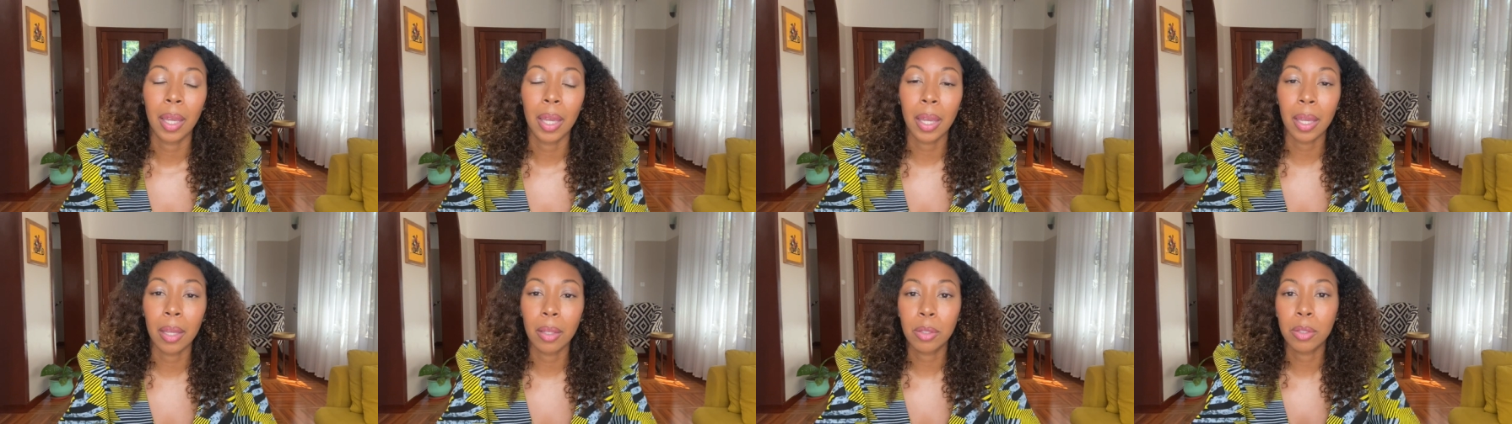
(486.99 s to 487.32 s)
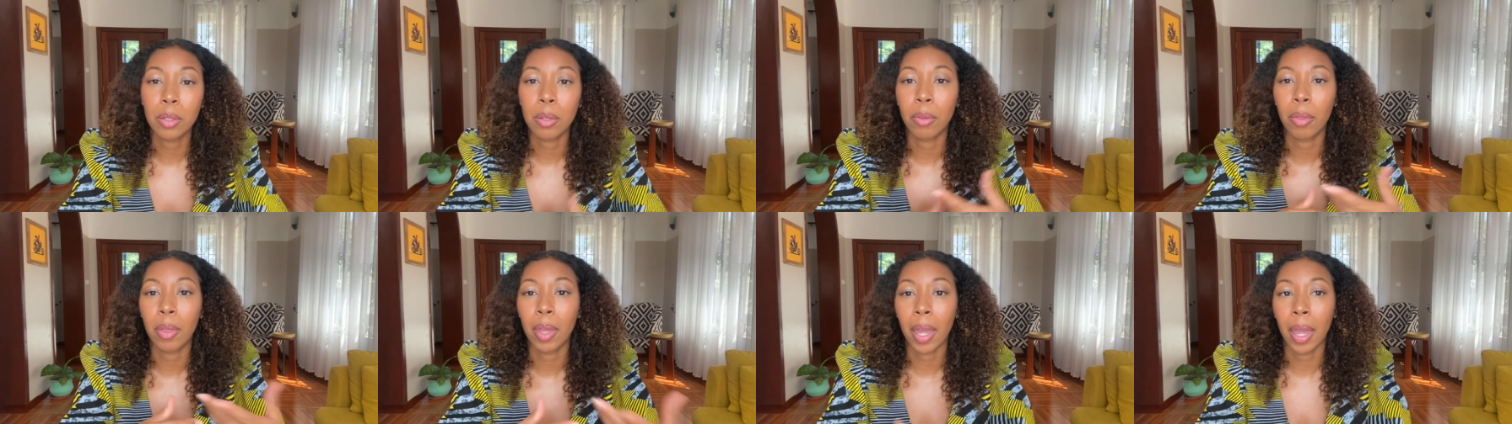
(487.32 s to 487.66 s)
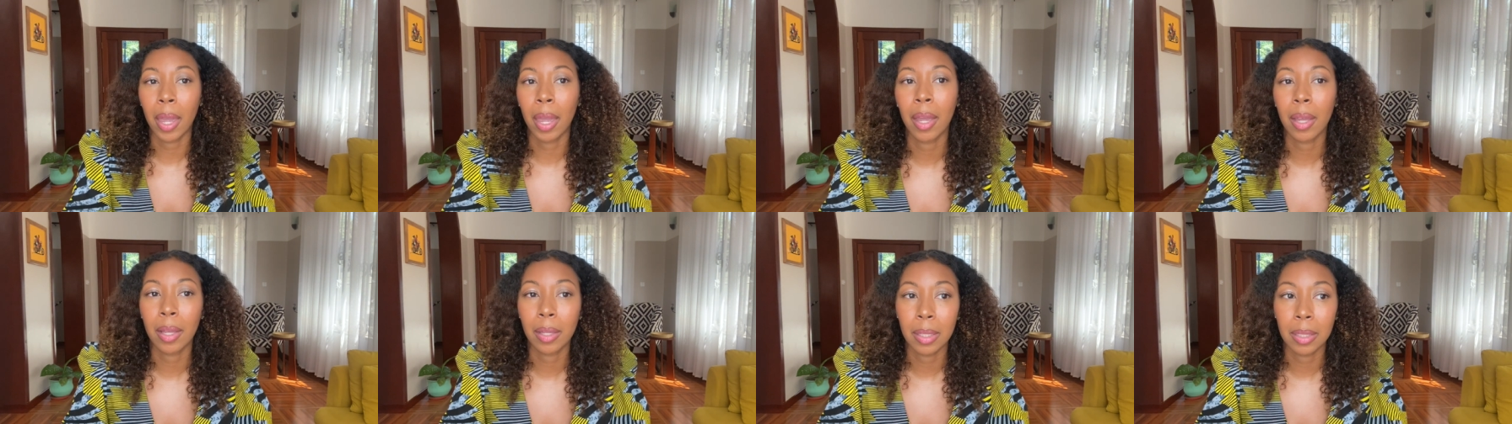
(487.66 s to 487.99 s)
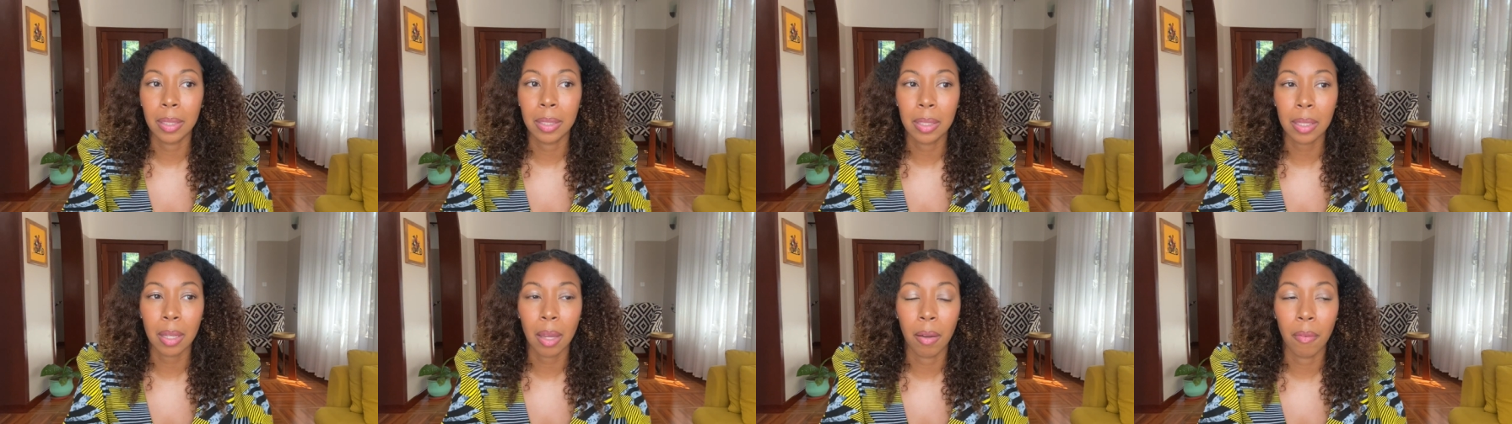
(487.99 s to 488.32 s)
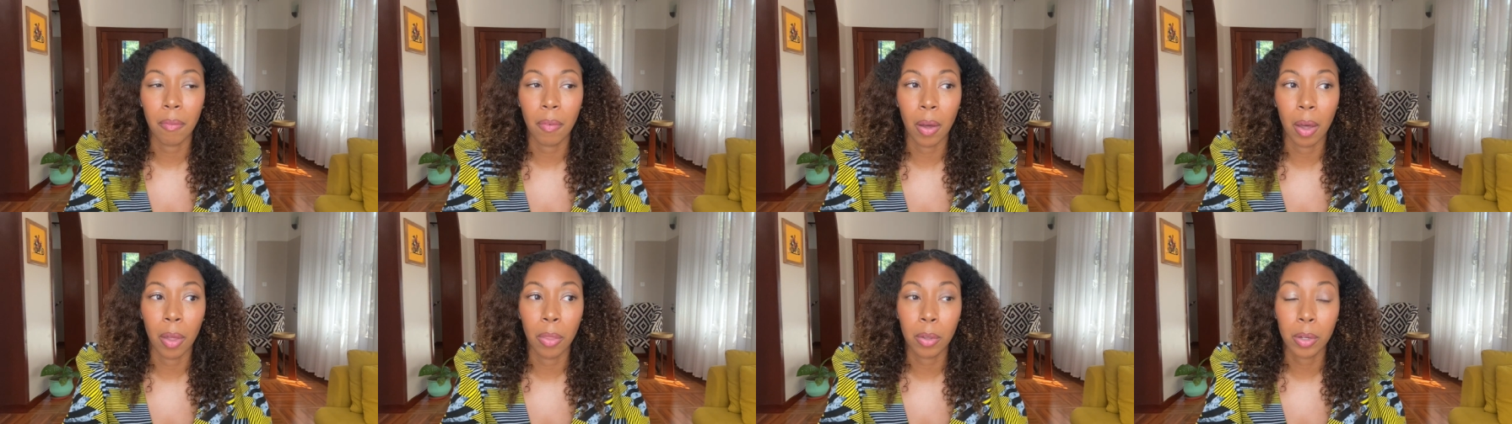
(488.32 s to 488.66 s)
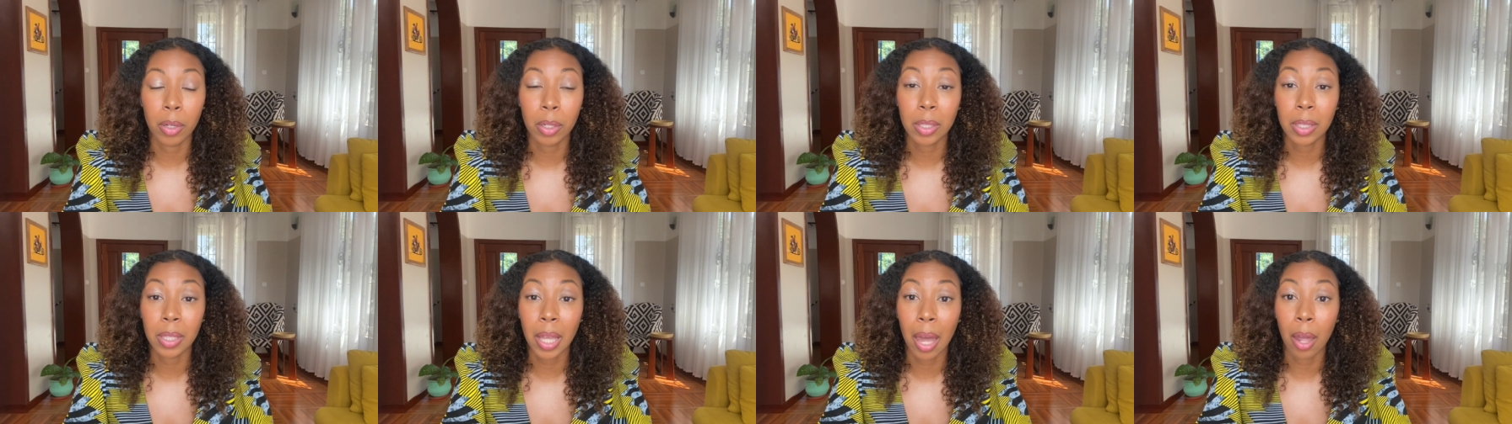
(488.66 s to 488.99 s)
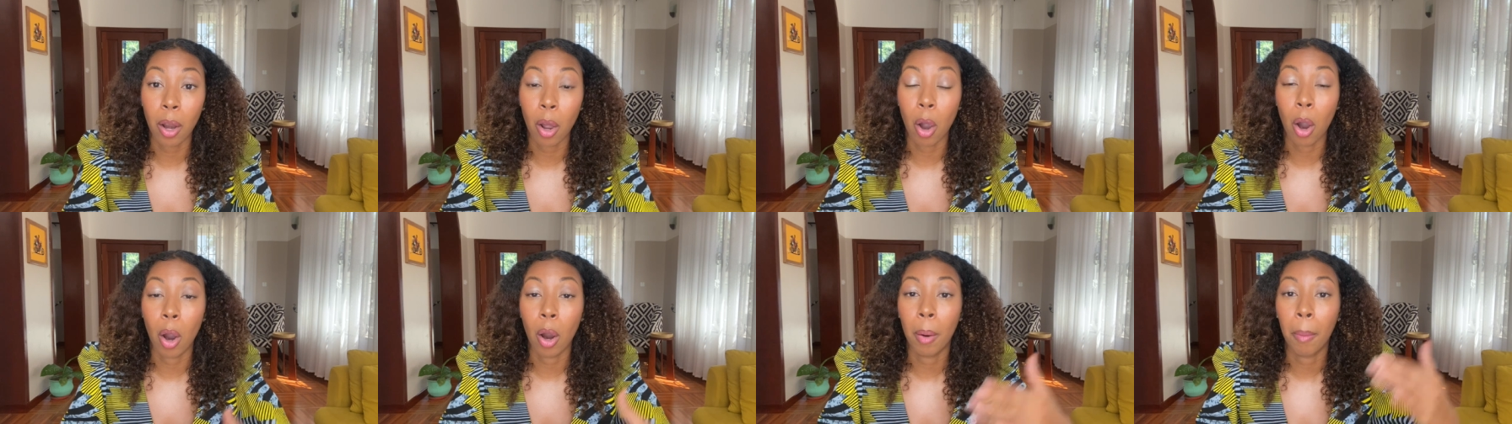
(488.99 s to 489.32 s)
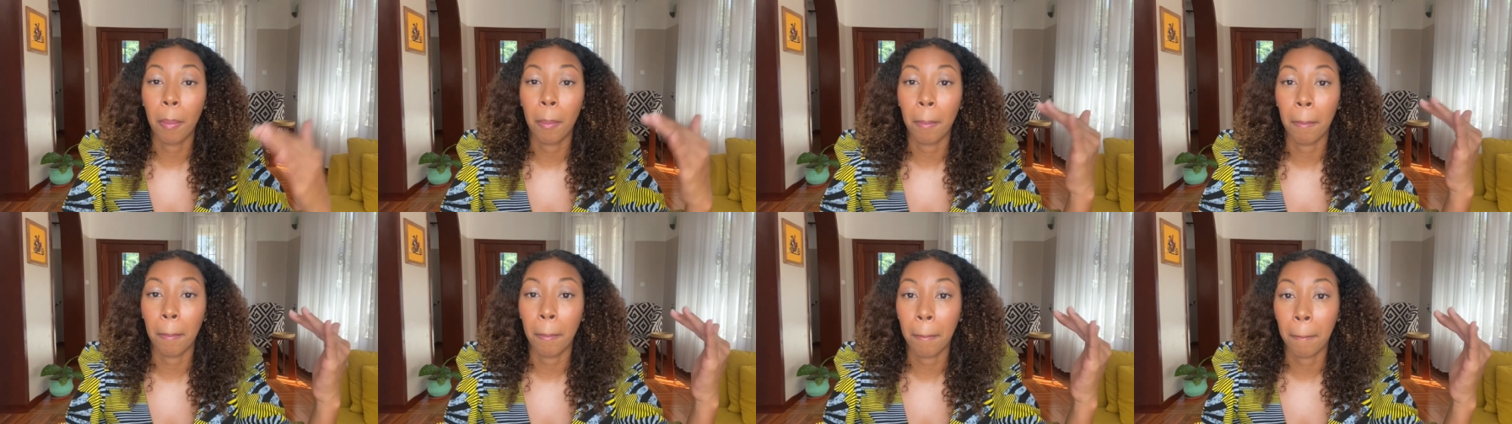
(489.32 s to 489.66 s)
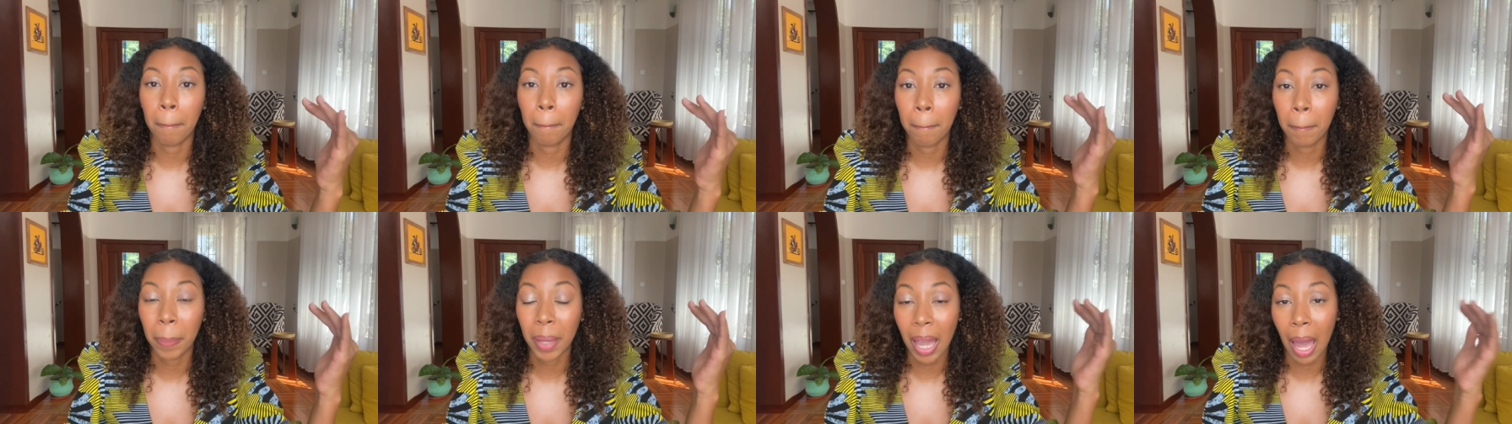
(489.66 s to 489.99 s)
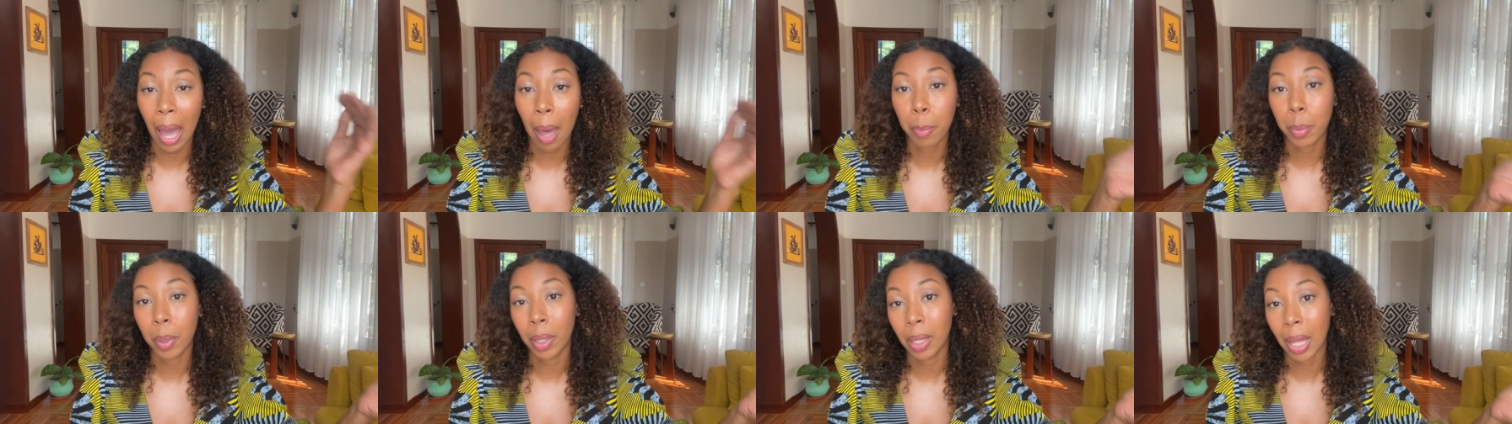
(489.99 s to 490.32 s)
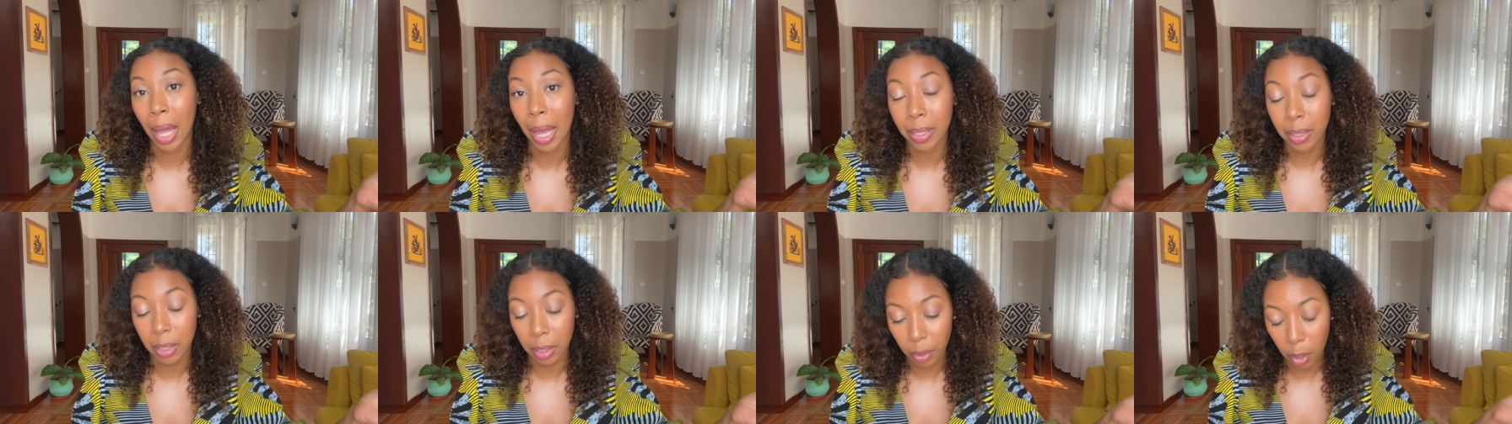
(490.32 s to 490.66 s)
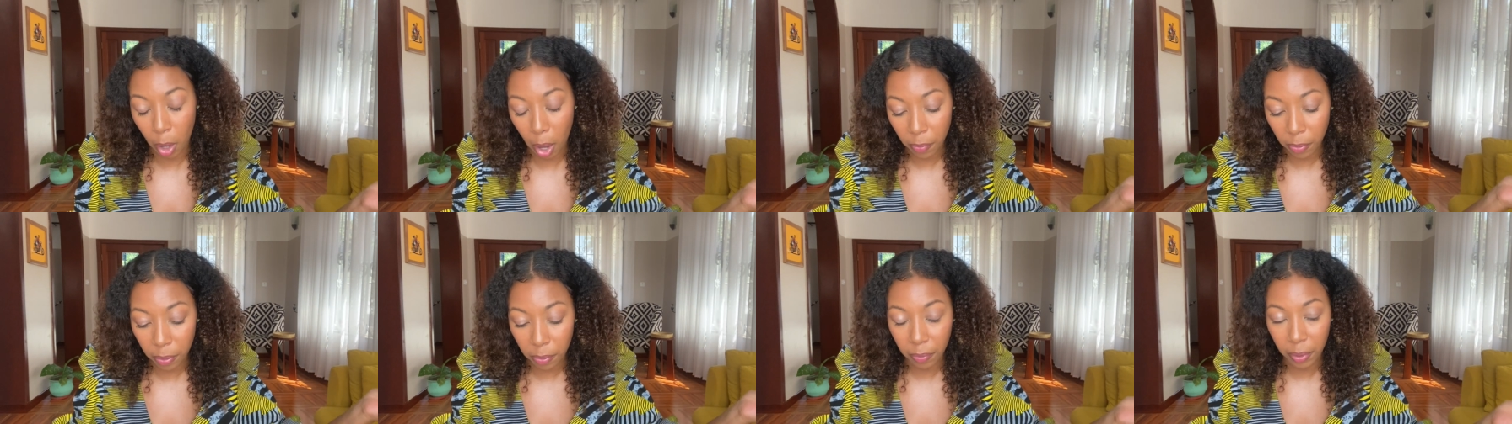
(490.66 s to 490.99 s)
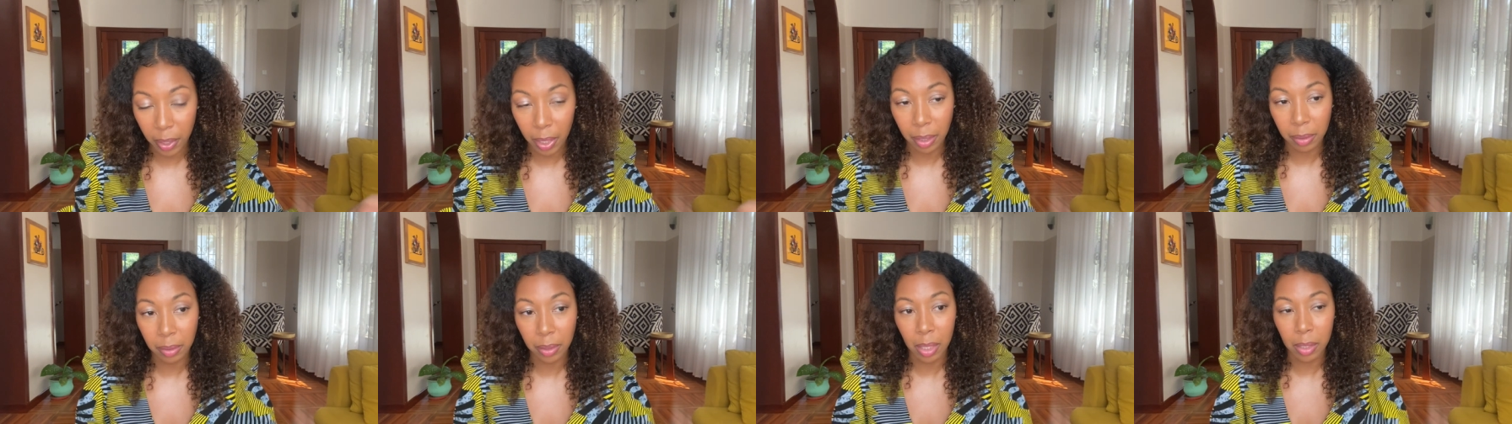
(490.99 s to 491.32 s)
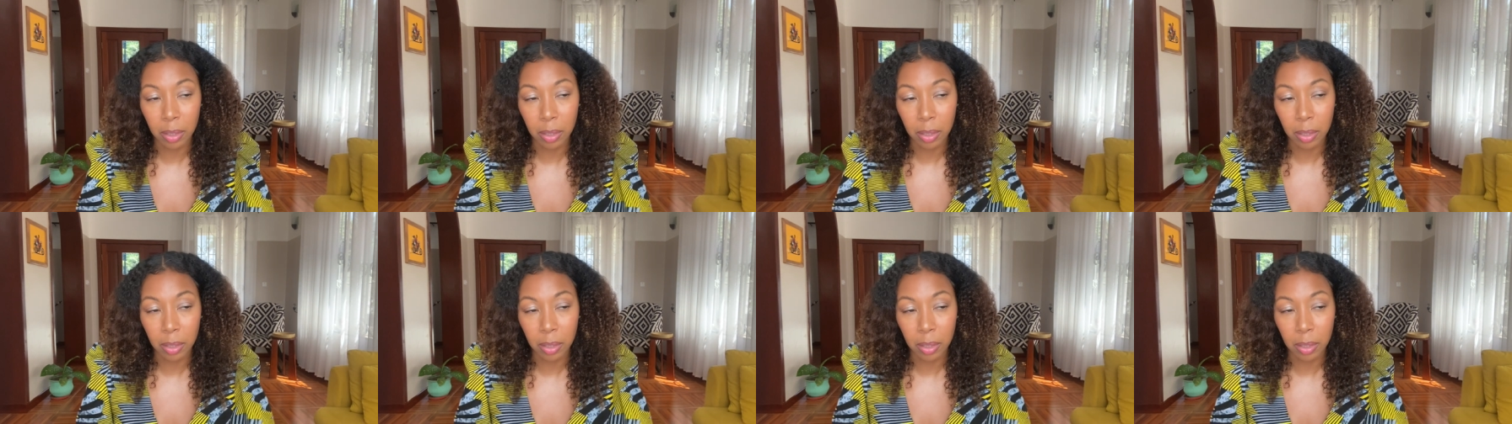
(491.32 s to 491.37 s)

into the hands of others that are capitalizing off of it.